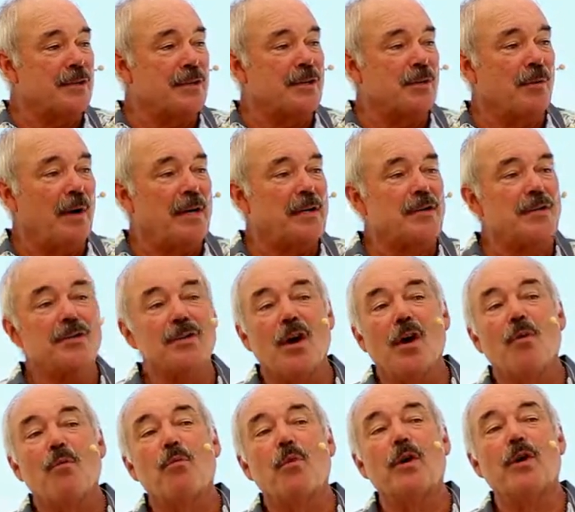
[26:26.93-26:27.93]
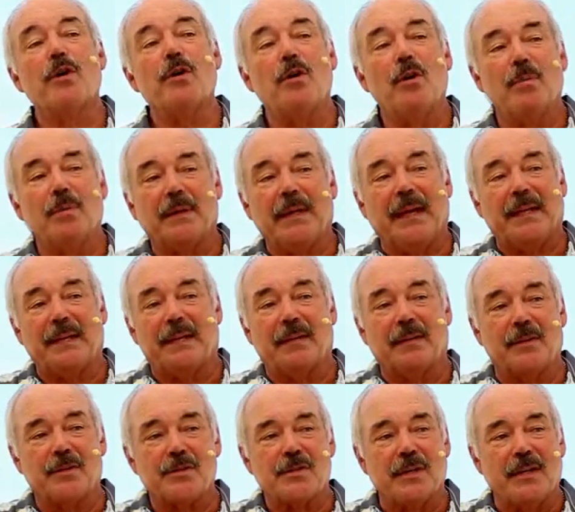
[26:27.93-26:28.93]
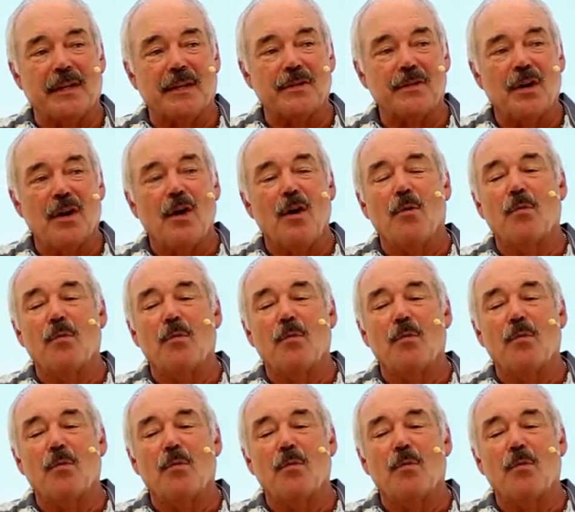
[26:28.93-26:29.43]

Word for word: situations where you're planting the seeds,